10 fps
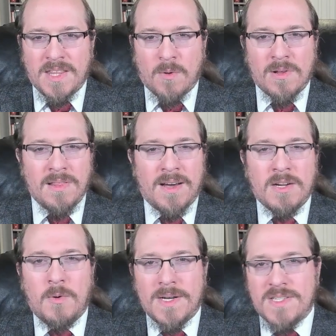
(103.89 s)
There were a lot
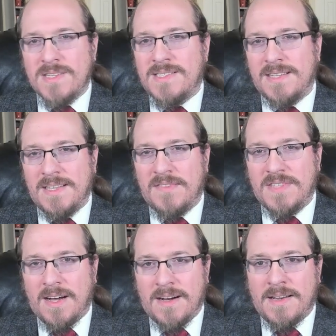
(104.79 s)
of questions it
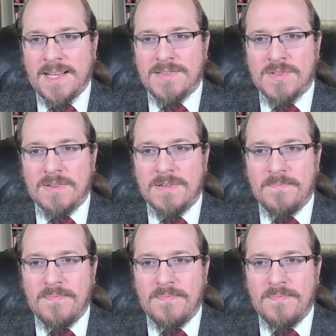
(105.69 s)
left unanswered.